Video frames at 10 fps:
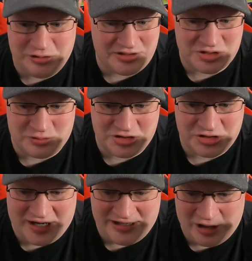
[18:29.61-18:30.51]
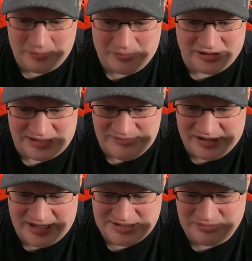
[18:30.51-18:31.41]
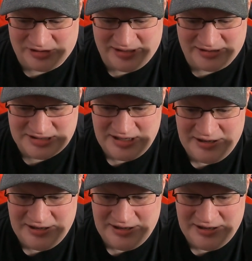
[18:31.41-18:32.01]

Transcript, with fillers: I just want to try and help alleviate some things.